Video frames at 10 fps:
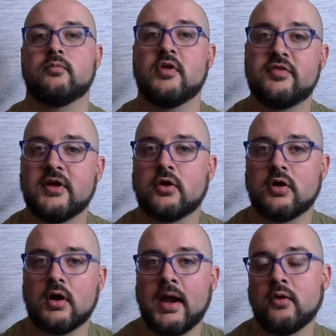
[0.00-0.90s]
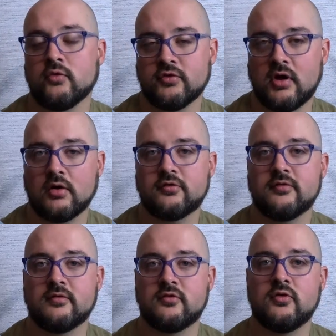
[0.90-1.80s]
thicker ankle socks
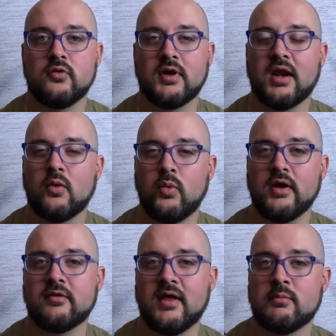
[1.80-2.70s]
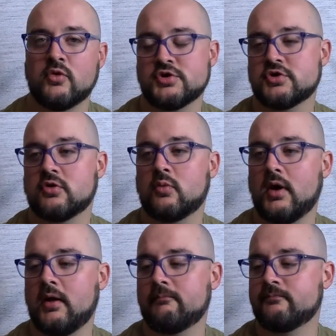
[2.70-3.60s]
to kind of wick that moisture
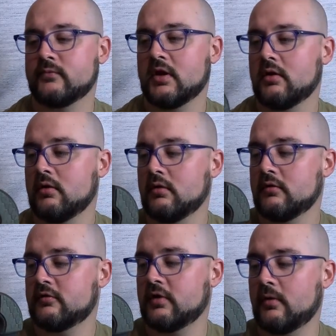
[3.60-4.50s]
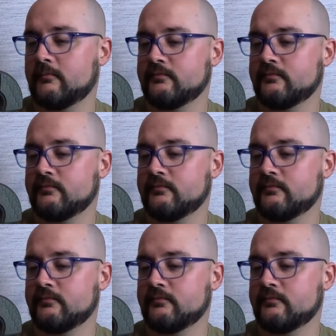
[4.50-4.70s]
away. So